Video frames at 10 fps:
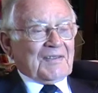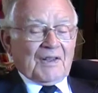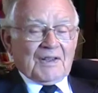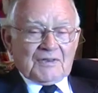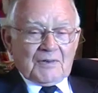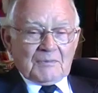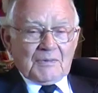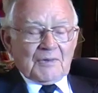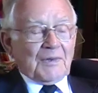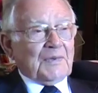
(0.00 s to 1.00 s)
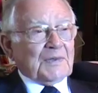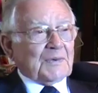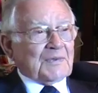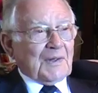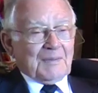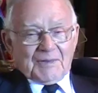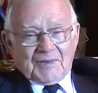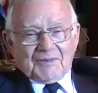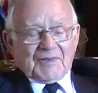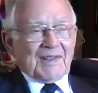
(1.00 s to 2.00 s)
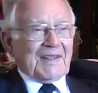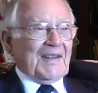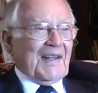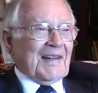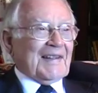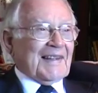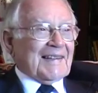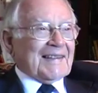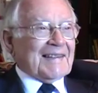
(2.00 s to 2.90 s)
So I talked myself into a job, as I've said it there. Yeah.